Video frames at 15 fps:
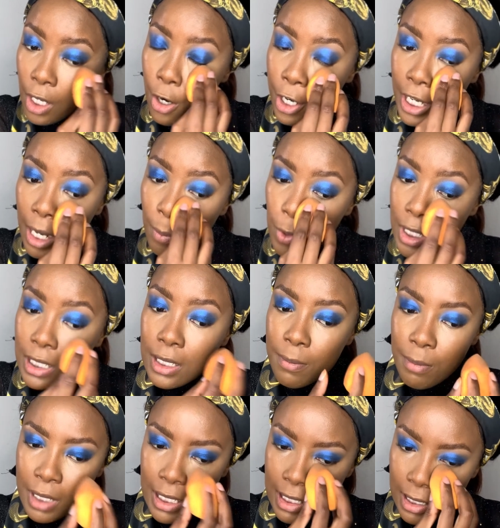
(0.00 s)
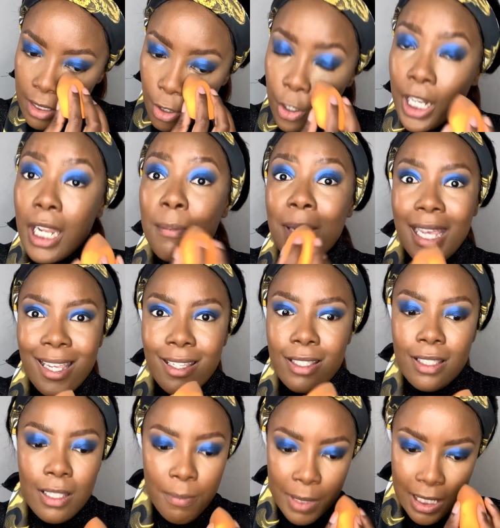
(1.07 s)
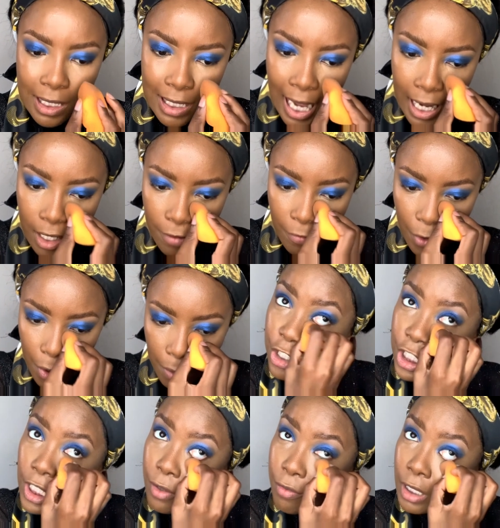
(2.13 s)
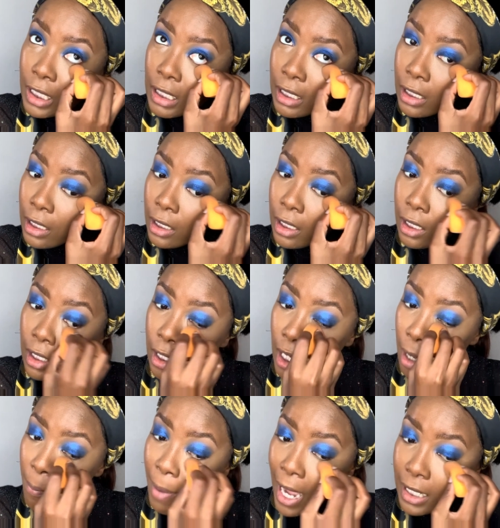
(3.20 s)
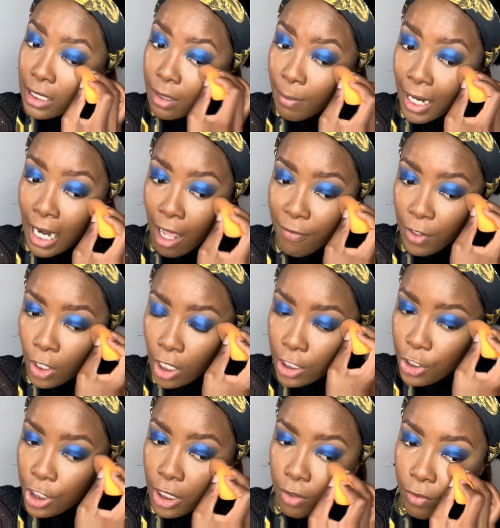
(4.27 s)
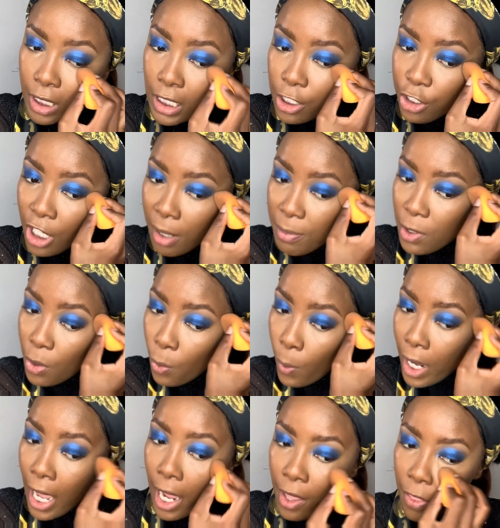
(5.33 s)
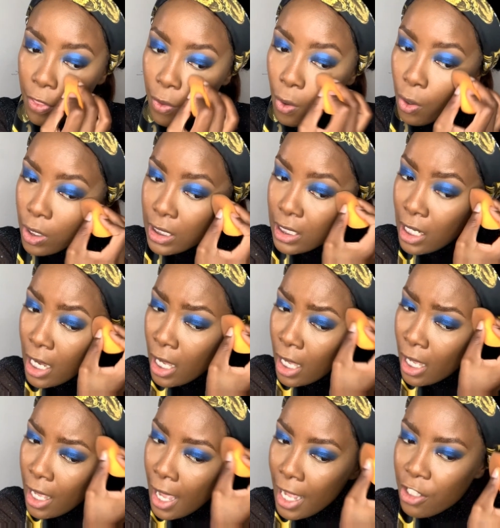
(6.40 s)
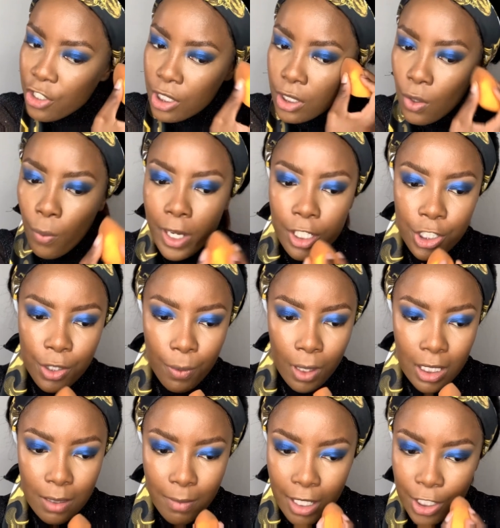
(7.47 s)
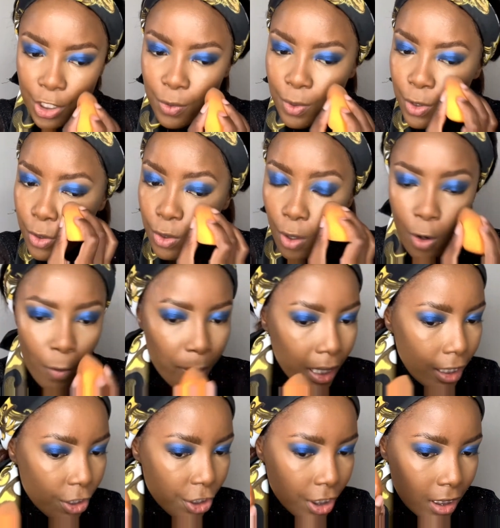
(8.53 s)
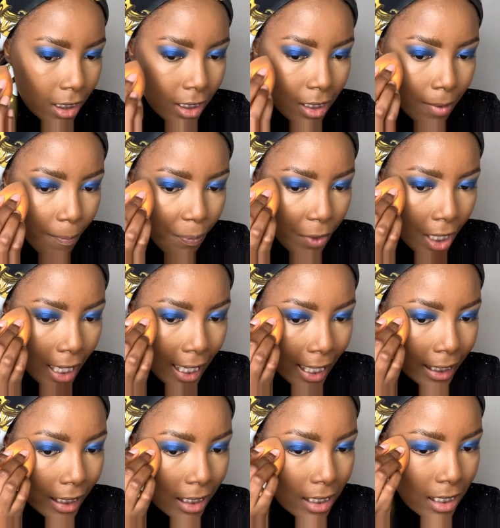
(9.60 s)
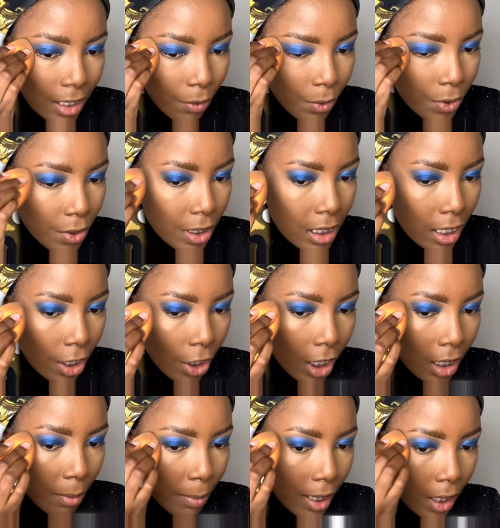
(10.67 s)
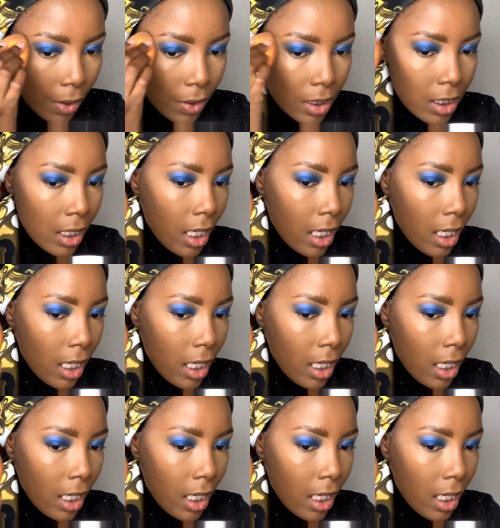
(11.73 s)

name is Mrs. Aivo. She really impacted my life a lot. She really shaped the way I thought and just the way she was, man. She was so patient, and I guess it also said a lot about